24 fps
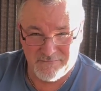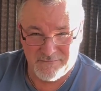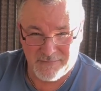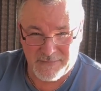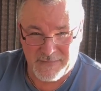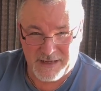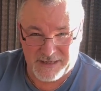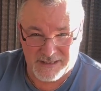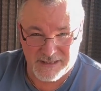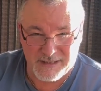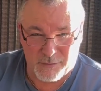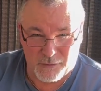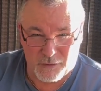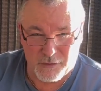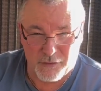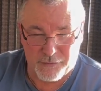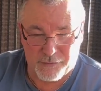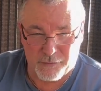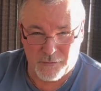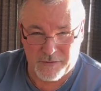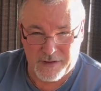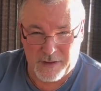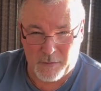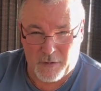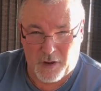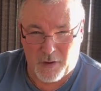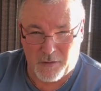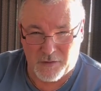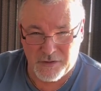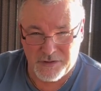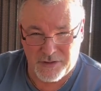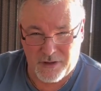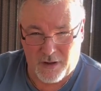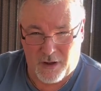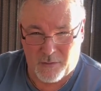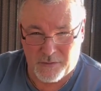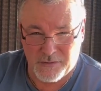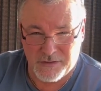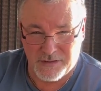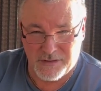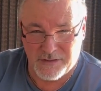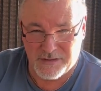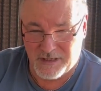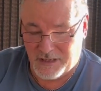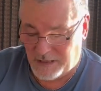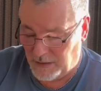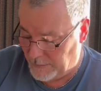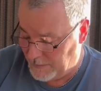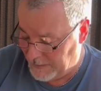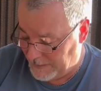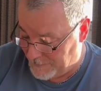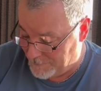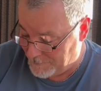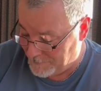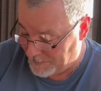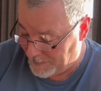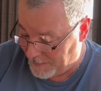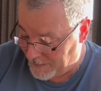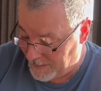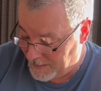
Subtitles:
Like I said, we'll go through them options in a bit.